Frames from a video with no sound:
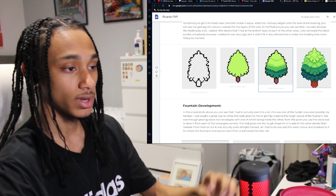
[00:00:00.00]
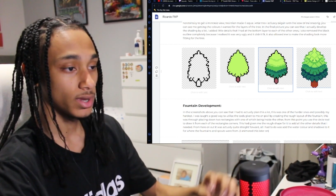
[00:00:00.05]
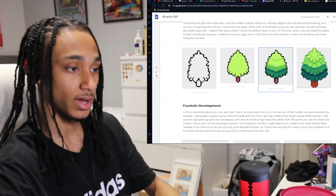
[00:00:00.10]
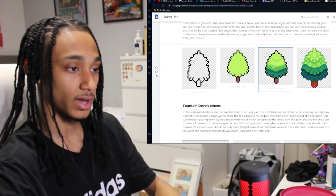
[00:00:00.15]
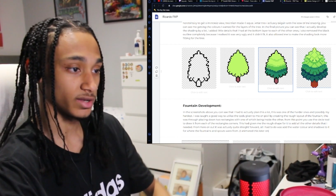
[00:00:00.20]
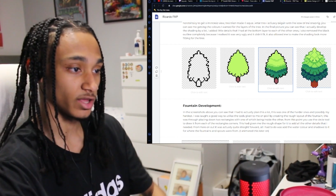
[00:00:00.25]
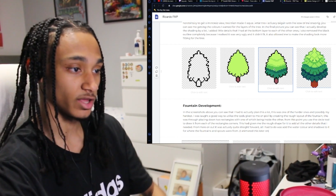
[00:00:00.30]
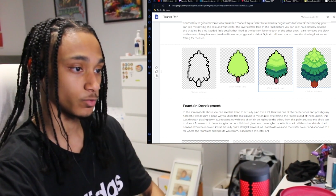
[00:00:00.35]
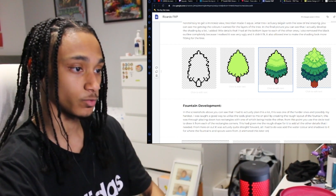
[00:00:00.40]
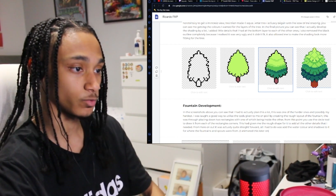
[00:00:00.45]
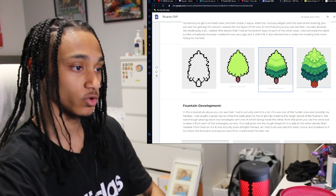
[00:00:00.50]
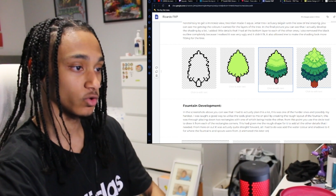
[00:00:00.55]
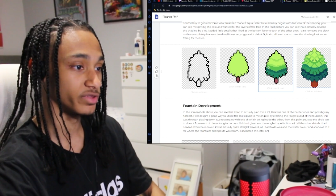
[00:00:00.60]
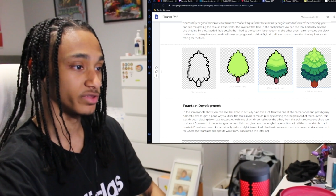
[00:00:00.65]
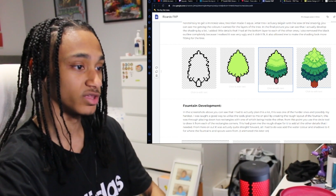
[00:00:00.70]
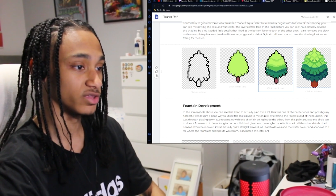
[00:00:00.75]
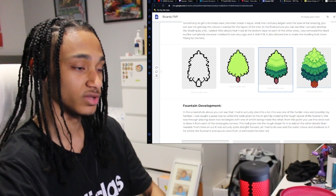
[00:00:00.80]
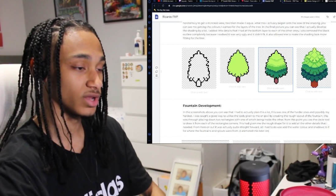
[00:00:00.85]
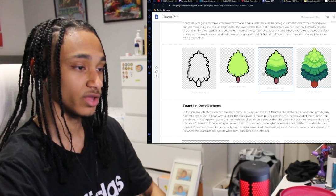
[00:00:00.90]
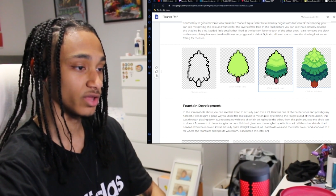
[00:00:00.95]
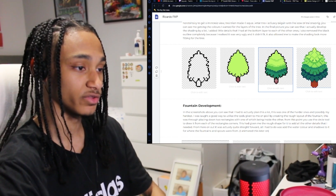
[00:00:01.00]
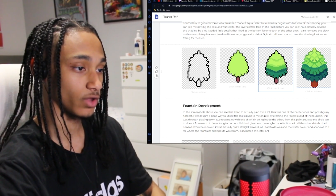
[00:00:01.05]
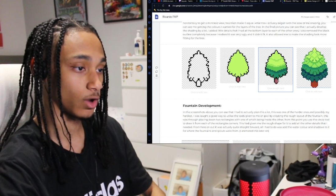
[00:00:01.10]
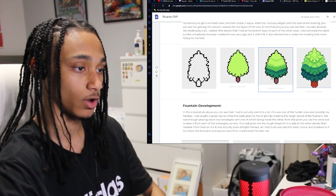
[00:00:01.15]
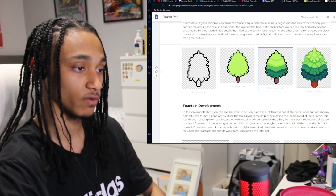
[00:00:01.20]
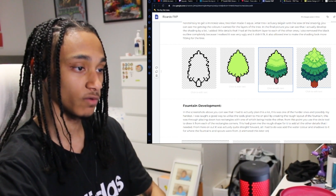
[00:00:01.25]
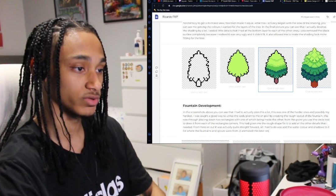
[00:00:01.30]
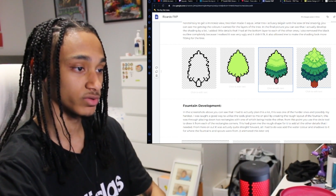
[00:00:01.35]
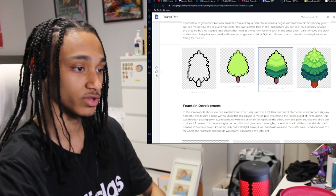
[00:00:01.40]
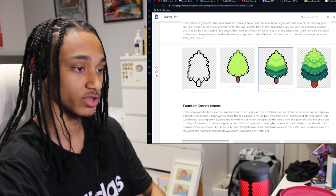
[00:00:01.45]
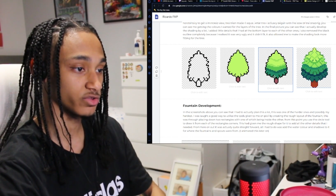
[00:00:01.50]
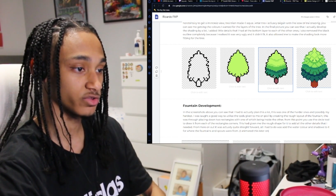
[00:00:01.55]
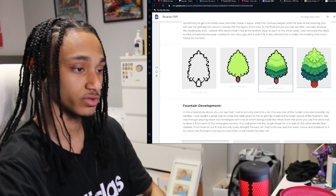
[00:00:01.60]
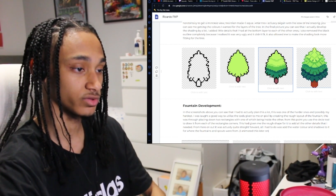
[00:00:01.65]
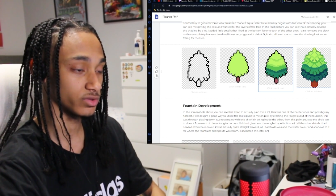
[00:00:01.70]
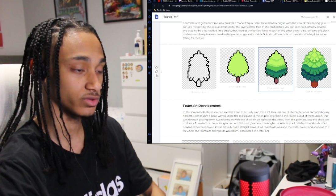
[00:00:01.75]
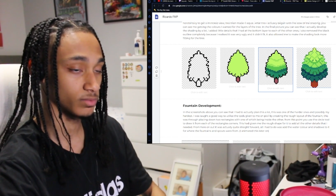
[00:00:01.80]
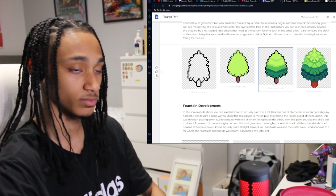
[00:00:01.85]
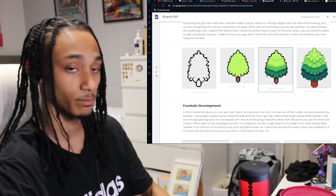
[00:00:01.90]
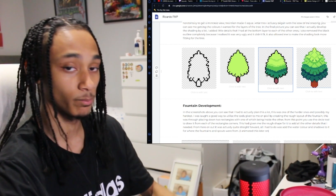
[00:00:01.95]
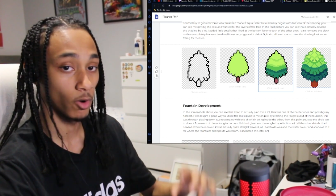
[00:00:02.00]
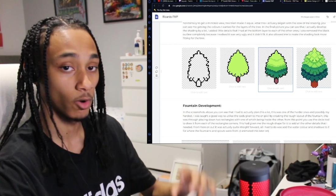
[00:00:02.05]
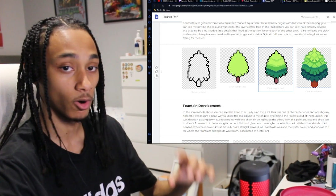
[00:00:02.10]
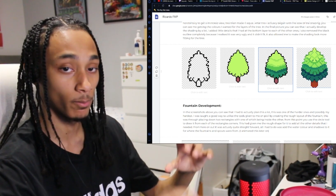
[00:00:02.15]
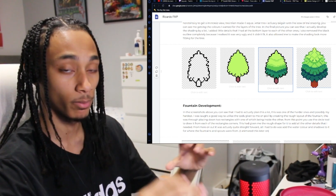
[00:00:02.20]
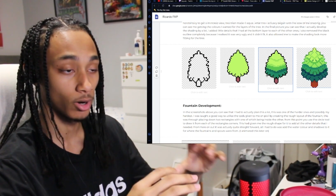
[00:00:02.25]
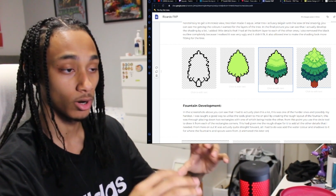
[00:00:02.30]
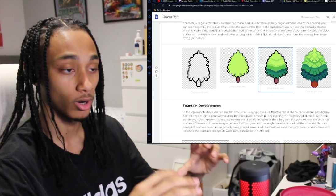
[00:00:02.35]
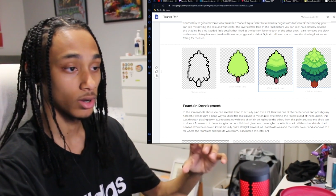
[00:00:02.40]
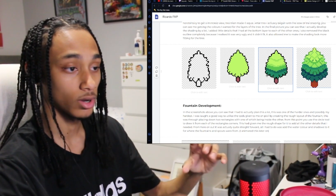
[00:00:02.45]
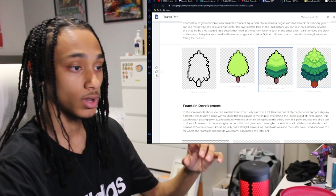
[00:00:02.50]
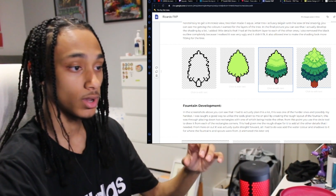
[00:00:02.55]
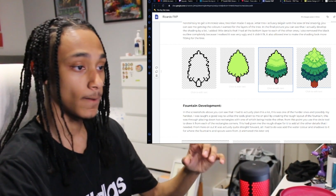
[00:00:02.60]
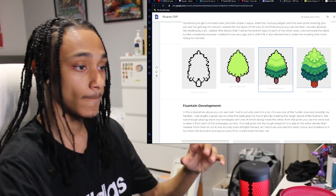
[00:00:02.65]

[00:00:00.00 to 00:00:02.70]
and that's because these layers are covering this bottom part.